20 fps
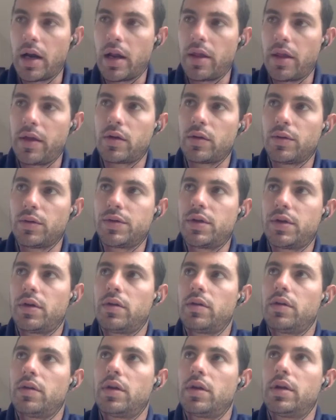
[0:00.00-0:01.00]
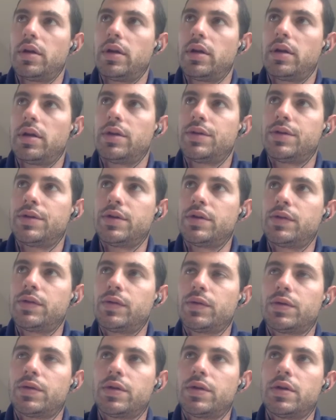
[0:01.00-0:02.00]
think also it's
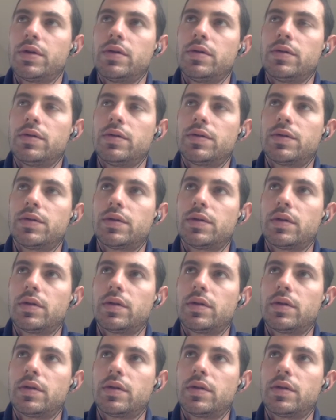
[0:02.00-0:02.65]
useful to use